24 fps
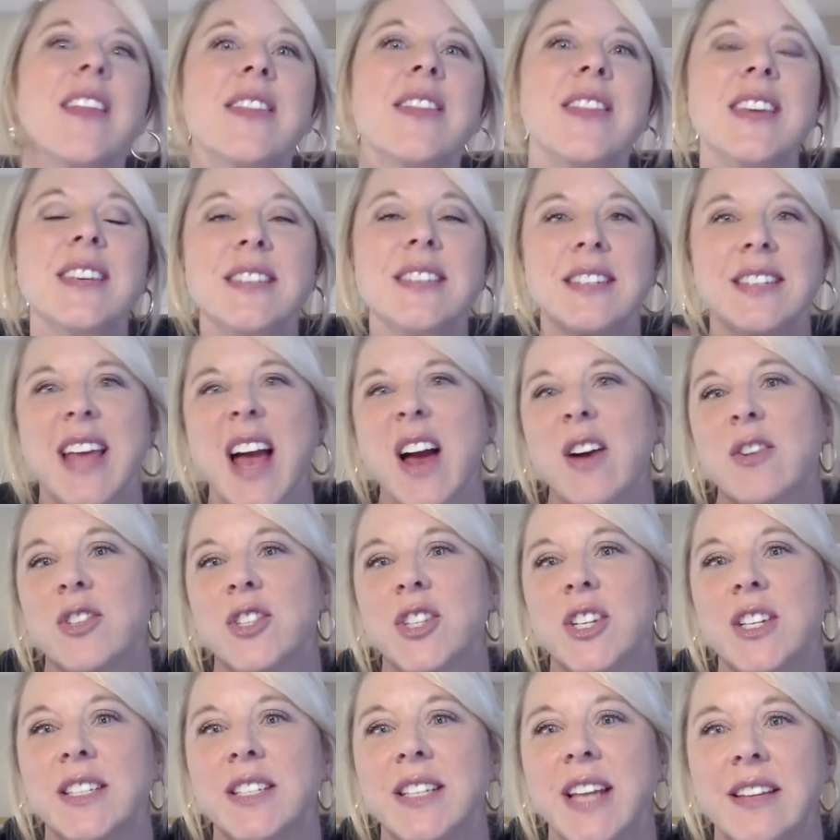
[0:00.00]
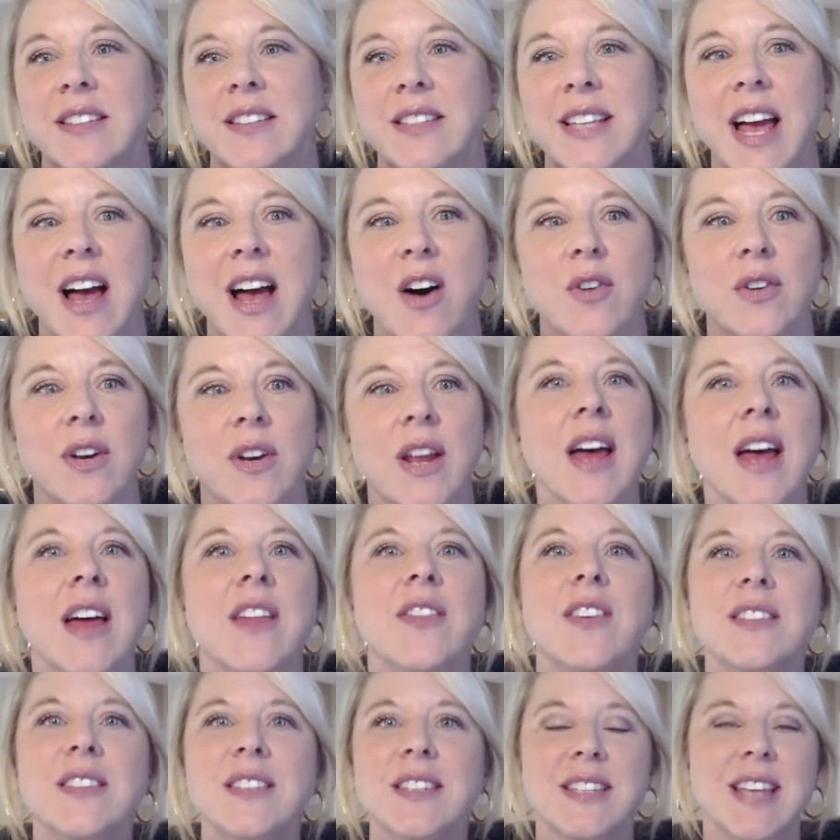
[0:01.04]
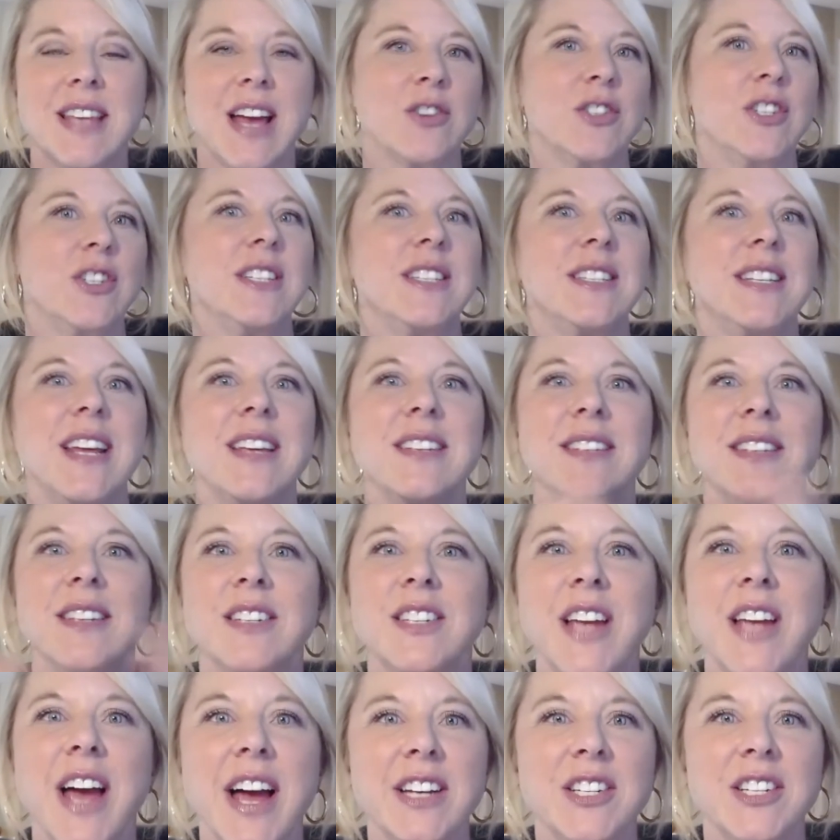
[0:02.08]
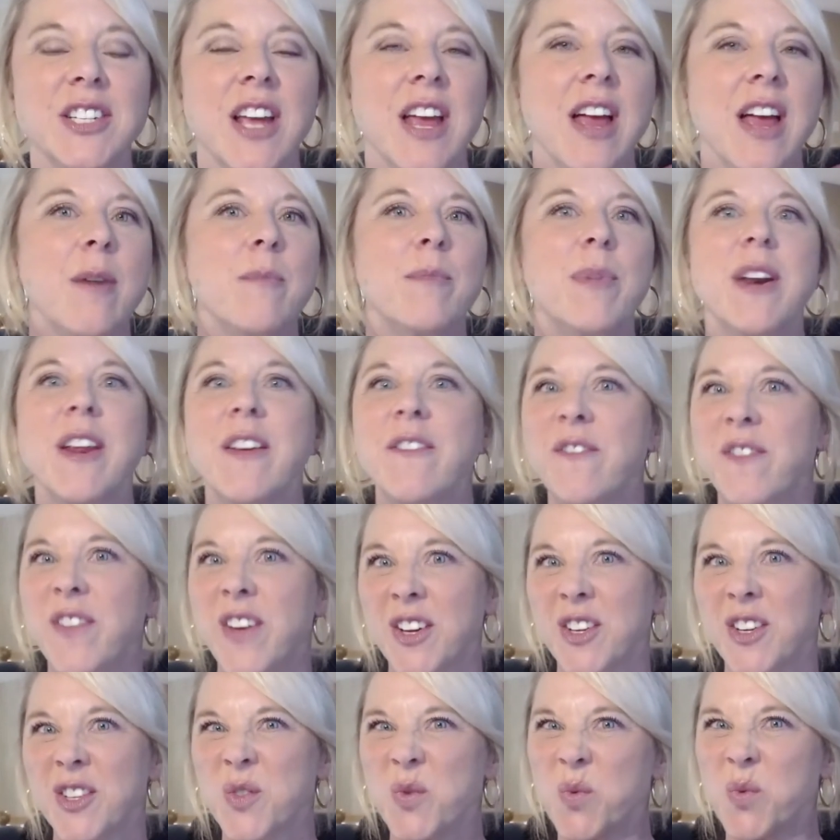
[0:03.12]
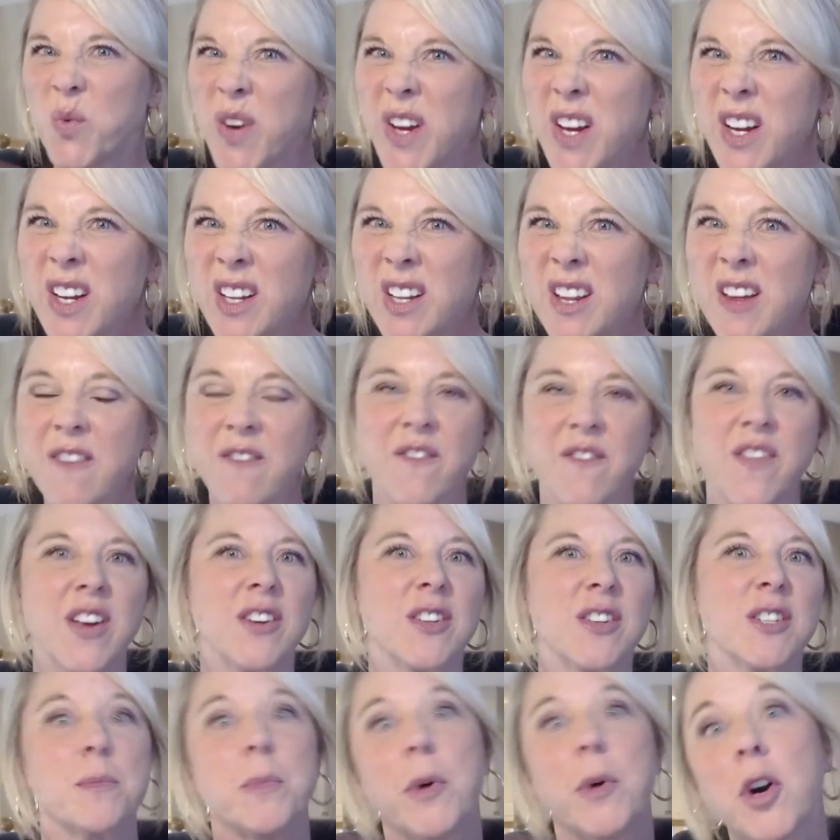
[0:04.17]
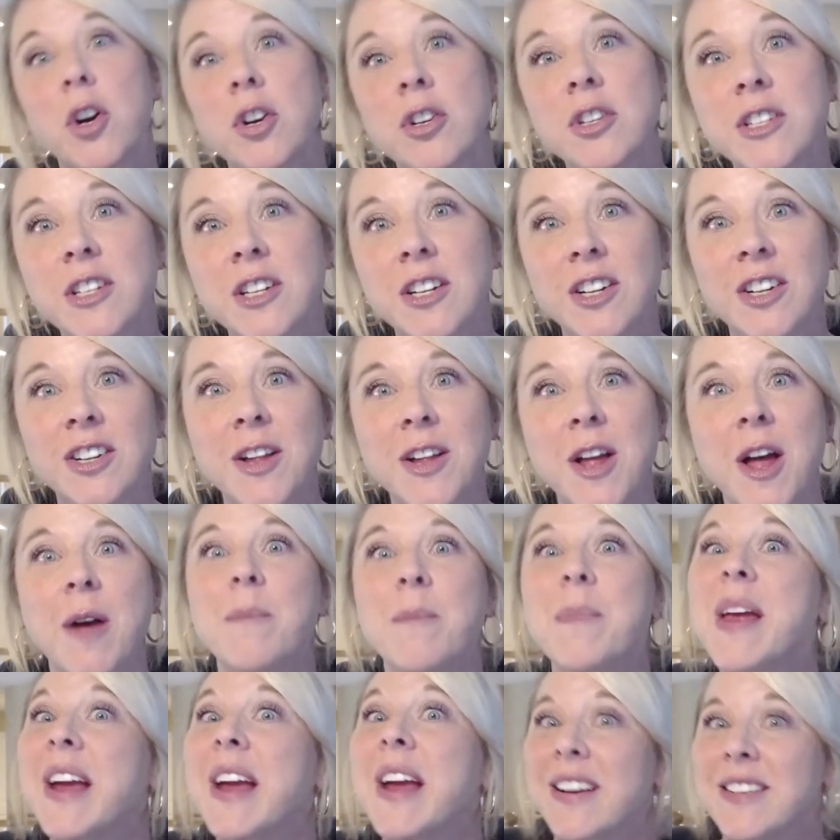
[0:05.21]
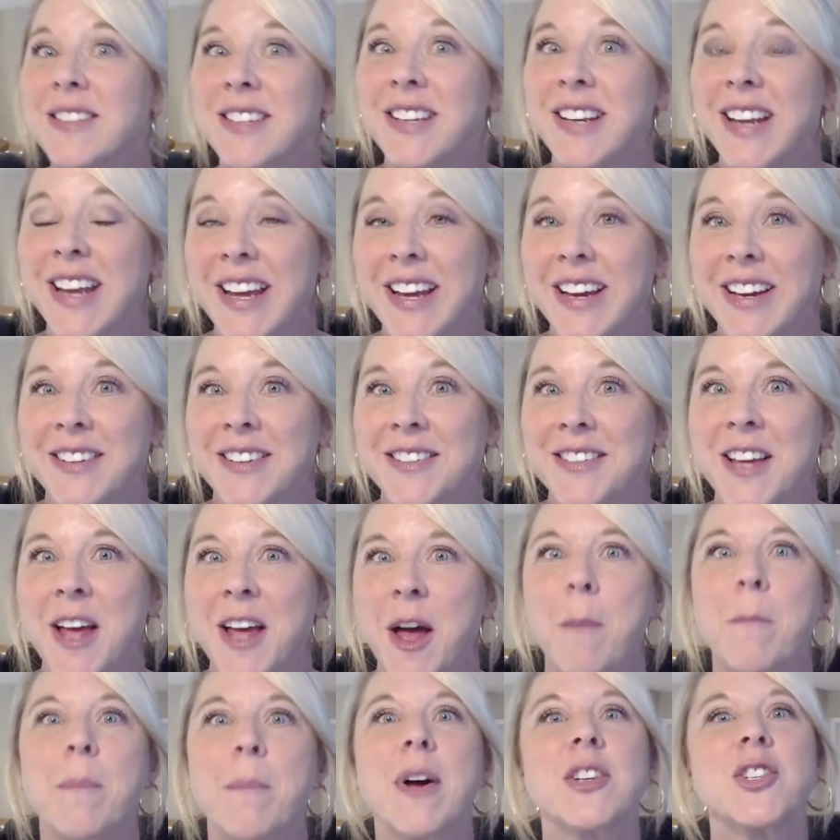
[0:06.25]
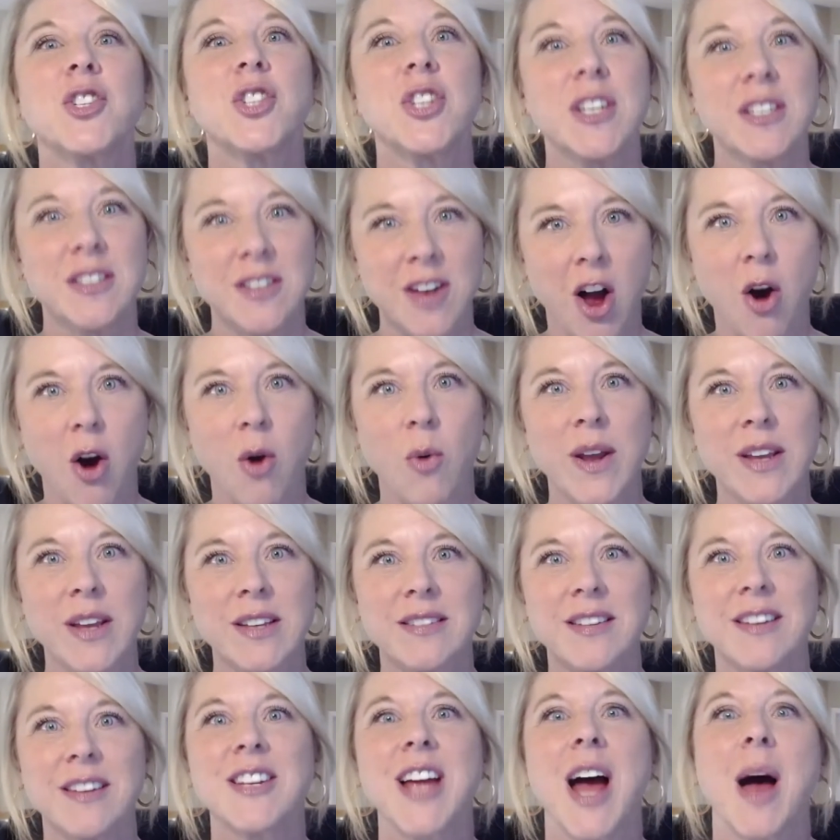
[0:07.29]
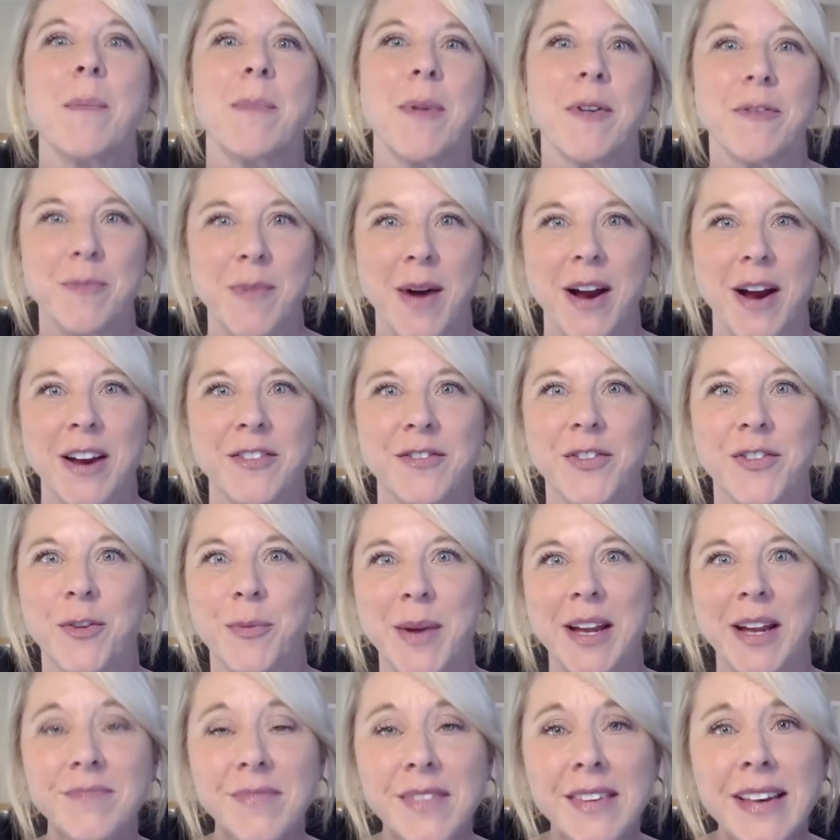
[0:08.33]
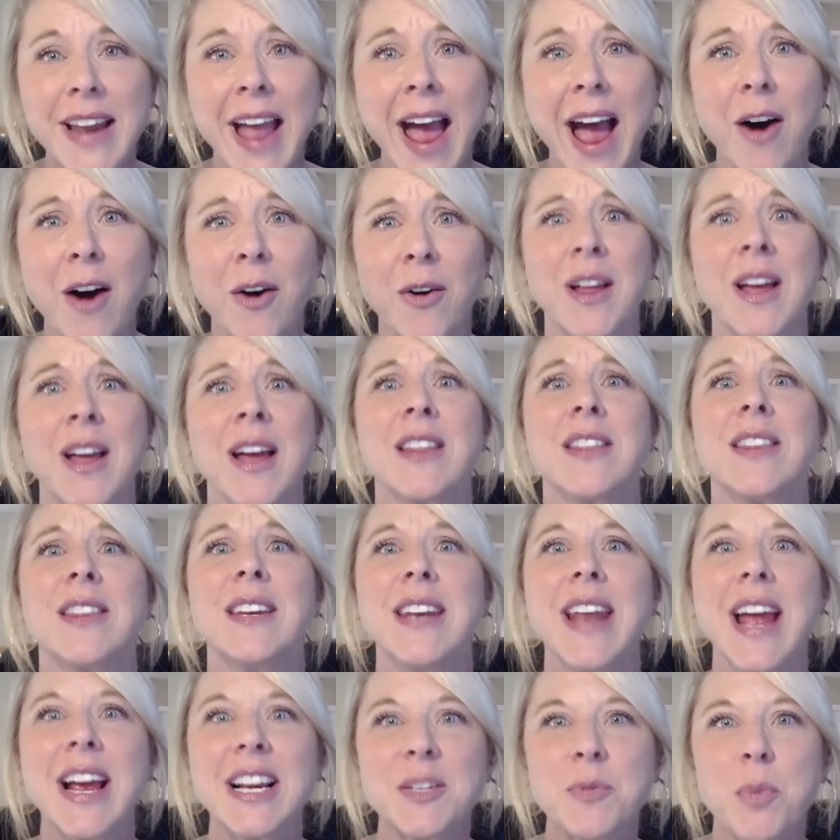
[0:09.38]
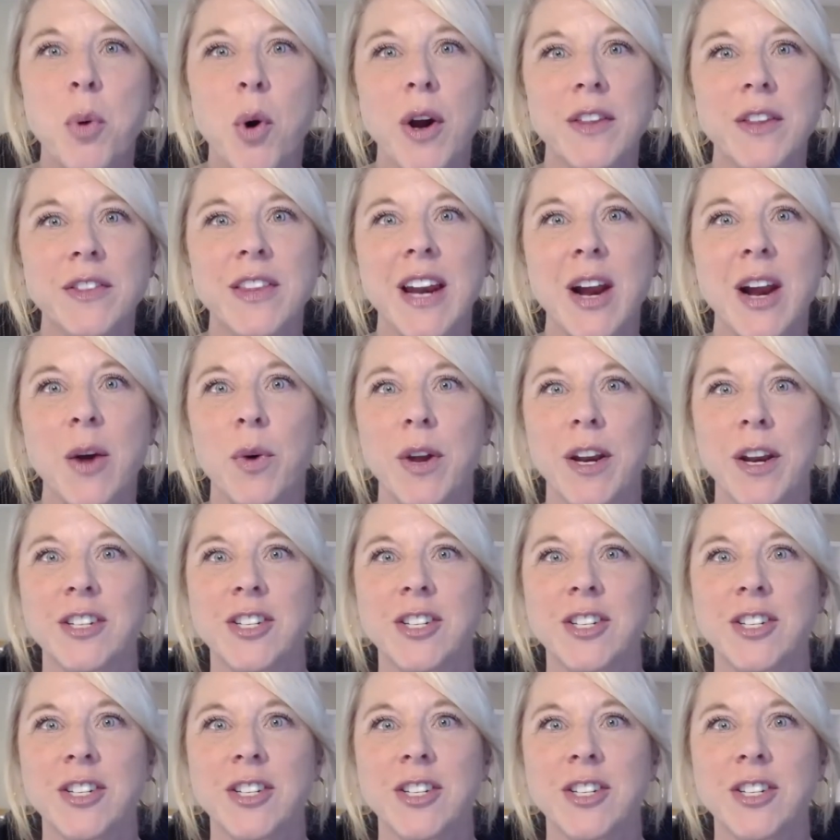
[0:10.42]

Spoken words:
this is how she stands out. This is how she stays in touch, but it feels real. It feels personal because it is, but she's always top of mind for me. Now, the next point that I want to